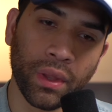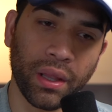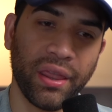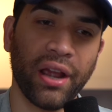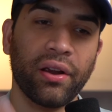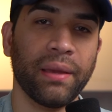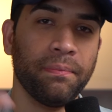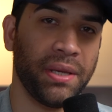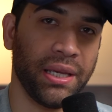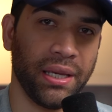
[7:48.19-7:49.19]
there can
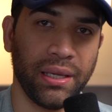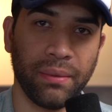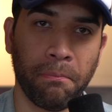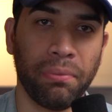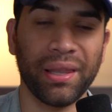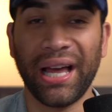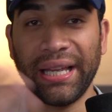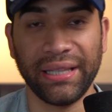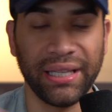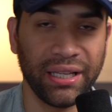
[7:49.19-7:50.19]
be
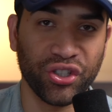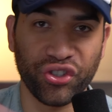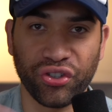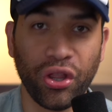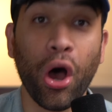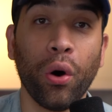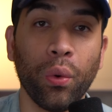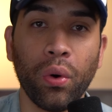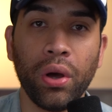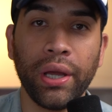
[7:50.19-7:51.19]
blinding snow